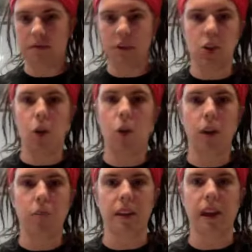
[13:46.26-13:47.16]
going
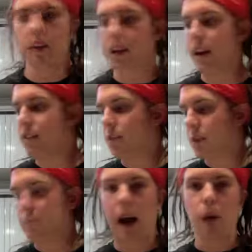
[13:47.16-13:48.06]
up like that, right? It's
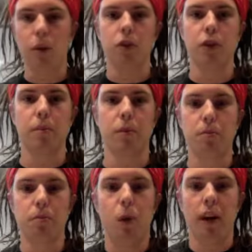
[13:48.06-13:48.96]
almost like power creep
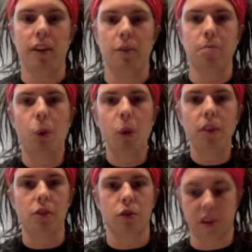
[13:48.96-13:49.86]
with points. It's
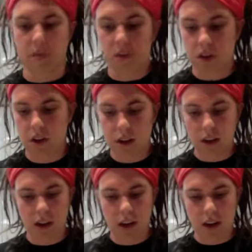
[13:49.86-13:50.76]
points creep.
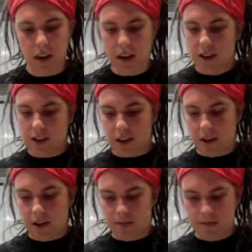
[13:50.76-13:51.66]

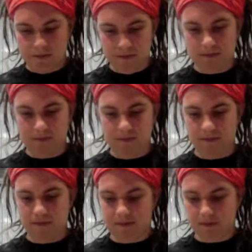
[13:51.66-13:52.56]
So,
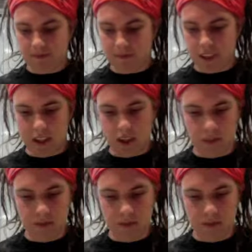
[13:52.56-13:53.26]
you know,